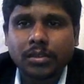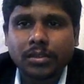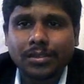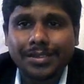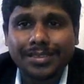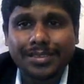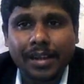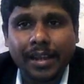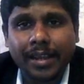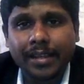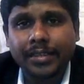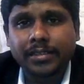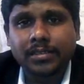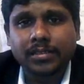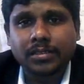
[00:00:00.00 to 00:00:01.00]
digital
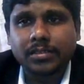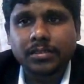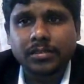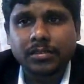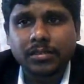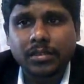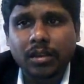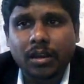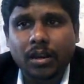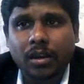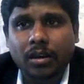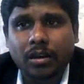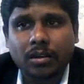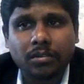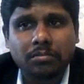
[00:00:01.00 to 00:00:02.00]
heads
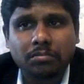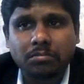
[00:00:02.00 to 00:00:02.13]
or